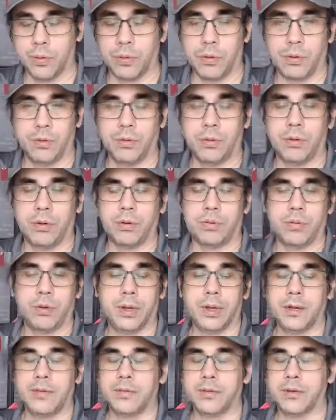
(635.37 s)

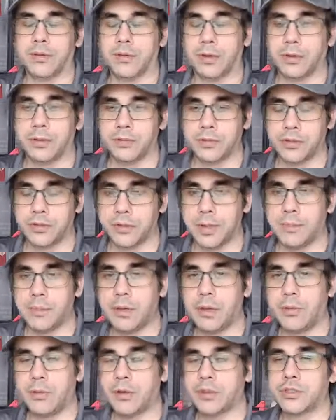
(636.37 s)
whatever. So just
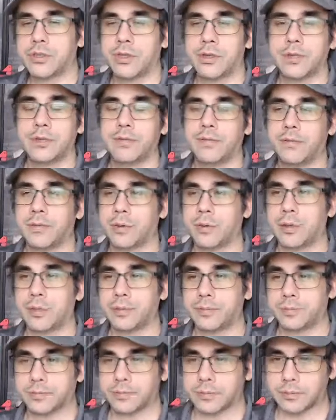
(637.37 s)
let me know what you're looking
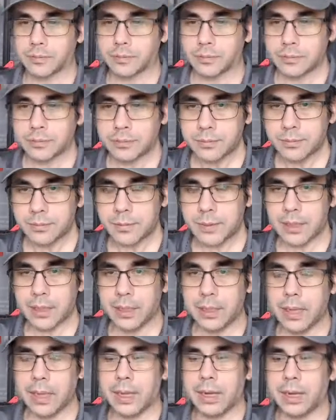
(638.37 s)
for,
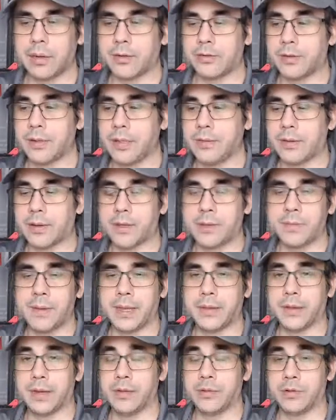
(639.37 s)
and I'll see if I can
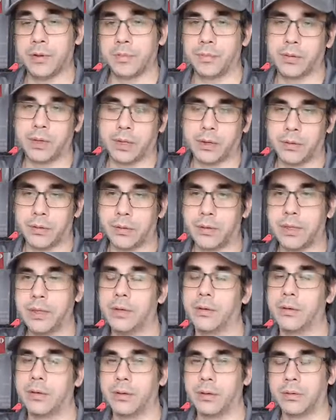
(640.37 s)
make that into a
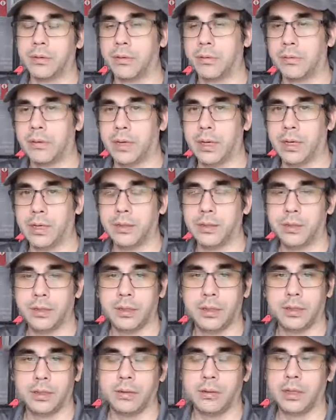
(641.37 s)
priority or what.
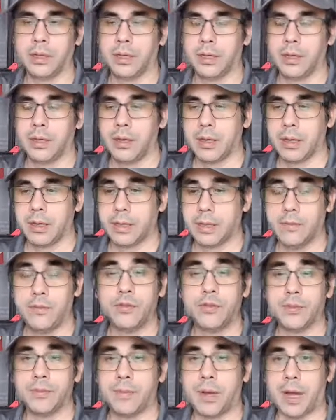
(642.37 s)

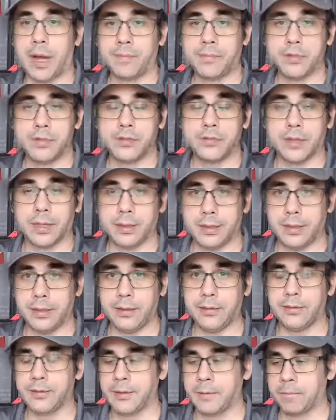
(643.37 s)
Give you some options at
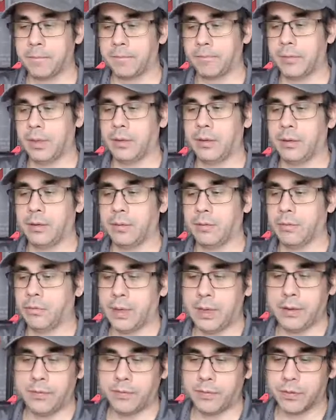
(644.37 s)
least.
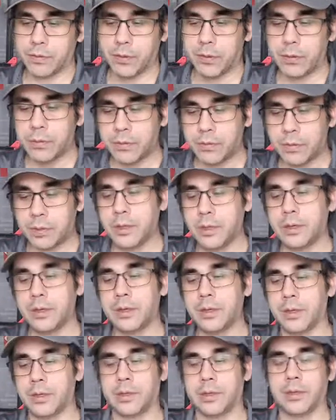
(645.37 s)
Wait for the new
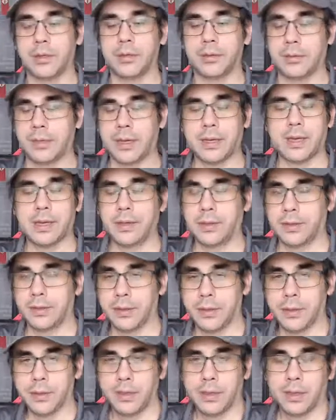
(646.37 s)
one, that kind
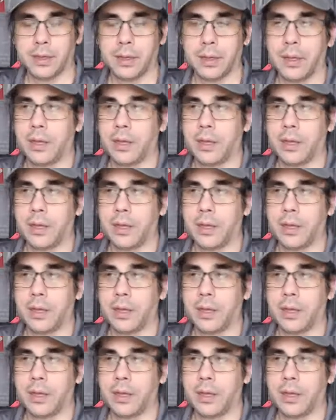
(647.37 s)
of thing.